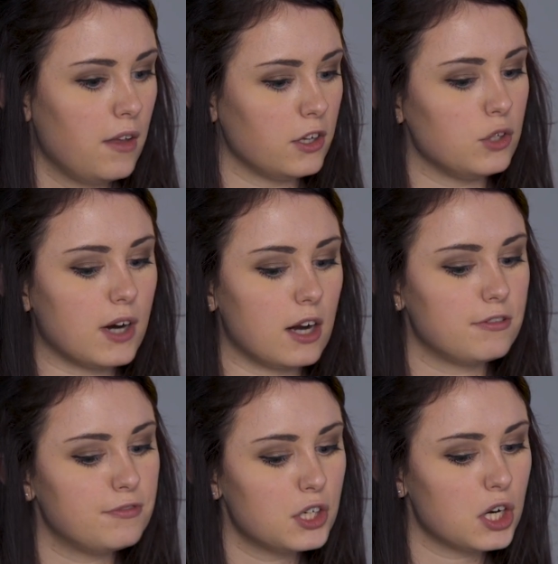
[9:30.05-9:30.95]
Then you've got a
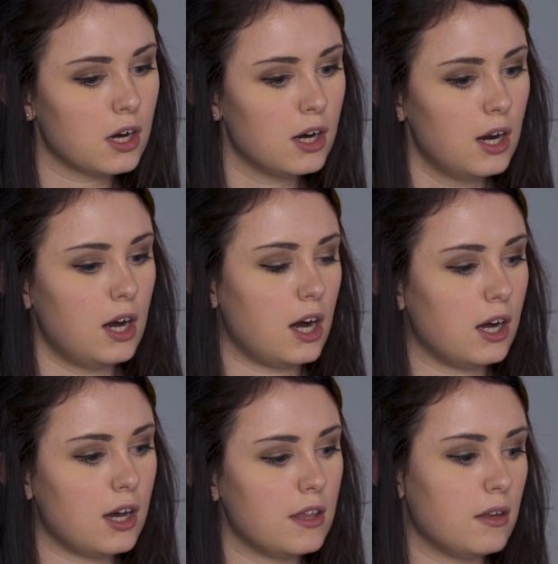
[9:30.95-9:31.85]
footer,
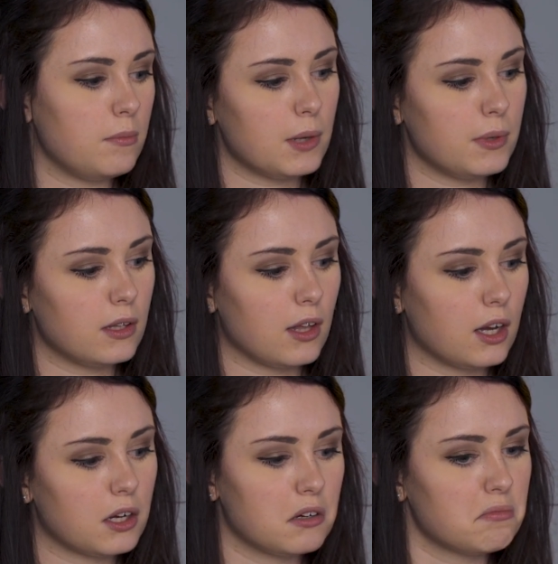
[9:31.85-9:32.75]
uh, and then maybe
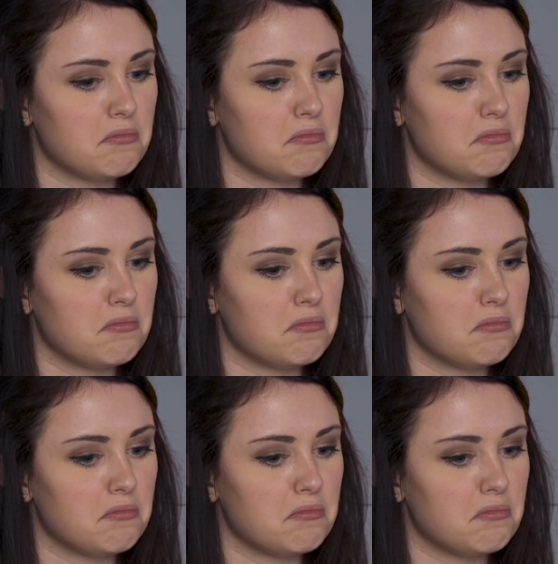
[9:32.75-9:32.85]
like